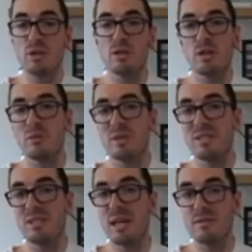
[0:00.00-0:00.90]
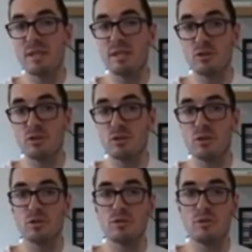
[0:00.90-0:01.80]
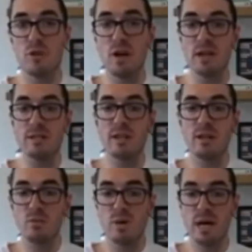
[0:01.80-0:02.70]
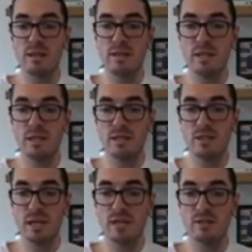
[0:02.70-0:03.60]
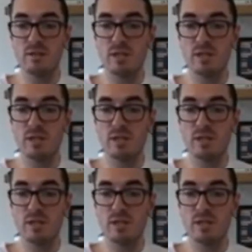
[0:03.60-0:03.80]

so it can be safely stored on your device rather than the exchange.